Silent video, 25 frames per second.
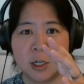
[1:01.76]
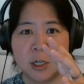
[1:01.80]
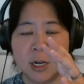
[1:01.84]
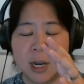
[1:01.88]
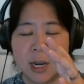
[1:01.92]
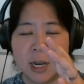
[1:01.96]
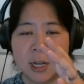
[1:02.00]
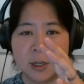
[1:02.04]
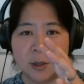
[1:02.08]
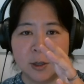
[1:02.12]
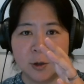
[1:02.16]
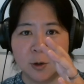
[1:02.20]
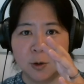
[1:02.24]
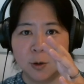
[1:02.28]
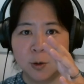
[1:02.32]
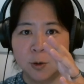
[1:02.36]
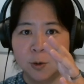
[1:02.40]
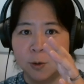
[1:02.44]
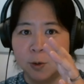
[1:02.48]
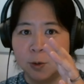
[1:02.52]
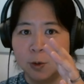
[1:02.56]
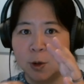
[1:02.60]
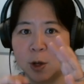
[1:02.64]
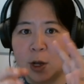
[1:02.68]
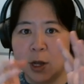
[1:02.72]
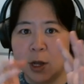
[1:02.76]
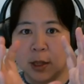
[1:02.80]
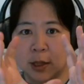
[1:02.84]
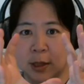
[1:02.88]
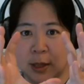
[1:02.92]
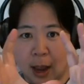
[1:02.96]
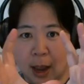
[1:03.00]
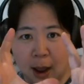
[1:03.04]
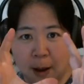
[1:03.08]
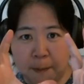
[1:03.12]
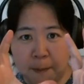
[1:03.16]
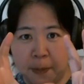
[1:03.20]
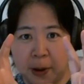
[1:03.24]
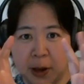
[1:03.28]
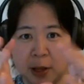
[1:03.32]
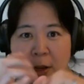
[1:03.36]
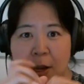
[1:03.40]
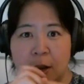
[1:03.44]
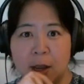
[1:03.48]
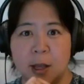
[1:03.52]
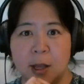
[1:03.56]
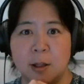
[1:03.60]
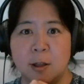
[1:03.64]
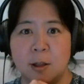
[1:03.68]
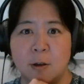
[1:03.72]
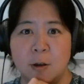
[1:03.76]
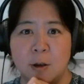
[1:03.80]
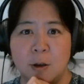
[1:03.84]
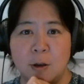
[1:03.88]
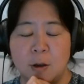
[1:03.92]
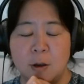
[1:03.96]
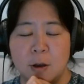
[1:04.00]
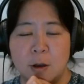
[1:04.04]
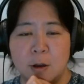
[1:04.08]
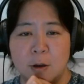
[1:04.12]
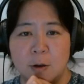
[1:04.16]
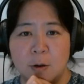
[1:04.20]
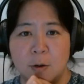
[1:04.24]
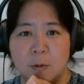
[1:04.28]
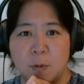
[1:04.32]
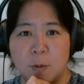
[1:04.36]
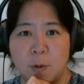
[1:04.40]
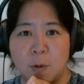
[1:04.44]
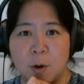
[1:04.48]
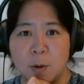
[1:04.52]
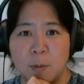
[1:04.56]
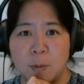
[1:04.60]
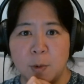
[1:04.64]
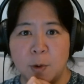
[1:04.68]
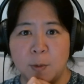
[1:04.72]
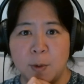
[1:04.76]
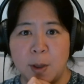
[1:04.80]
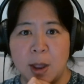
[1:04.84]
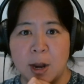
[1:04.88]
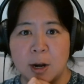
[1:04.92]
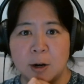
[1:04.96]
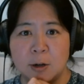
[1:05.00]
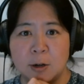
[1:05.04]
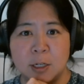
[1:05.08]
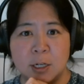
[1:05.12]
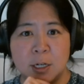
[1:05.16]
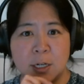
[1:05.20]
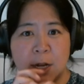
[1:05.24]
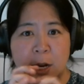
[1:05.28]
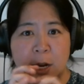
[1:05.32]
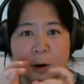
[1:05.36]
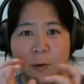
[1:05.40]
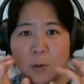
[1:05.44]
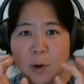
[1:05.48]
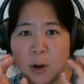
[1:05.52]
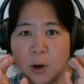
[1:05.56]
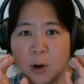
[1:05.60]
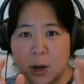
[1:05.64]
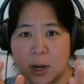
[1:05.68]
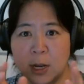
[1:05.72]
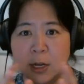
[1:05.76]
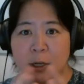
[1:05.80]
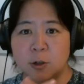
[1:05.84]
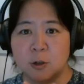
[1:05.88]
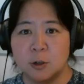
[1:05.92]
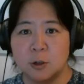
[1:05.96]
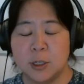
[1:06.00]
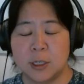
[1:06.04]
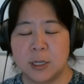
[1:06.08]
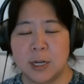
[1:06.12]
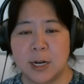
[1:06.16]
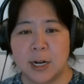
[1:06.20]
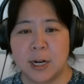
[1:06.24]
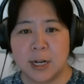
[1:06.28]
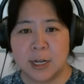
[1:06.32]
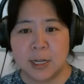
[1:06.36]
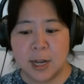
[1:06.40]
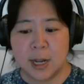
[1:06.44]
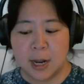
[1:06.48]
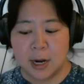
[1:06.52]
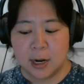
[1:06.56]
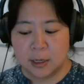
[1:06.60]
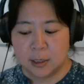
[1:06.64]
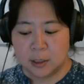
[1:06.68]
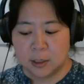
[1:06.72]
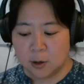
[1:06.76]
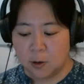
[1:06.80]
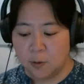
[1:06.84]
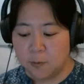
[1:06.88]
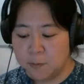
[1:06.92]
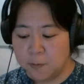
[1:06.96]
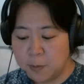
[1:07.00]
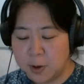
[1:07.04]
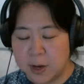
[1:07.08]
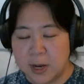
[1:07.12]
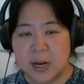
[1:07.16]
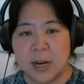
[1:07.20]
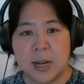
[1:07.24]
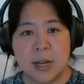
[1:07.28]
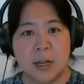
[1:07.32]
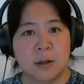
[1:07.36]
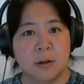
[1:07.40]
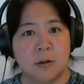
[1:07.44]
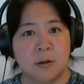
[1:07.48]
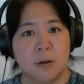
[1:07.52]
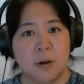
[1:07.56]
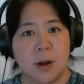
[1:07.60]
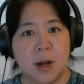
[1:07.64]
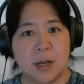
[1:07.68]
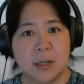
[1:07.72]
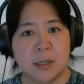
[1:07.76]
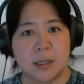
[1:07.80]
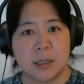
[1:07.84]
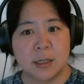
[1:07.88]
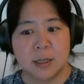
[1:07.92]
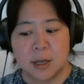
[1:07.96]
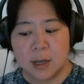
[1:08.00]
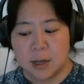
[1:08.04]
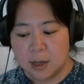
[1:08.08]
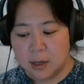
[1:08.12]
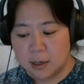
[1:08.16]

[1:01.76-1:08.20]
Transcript: into that particular form of energy that we're interested in, that it's convenient to us.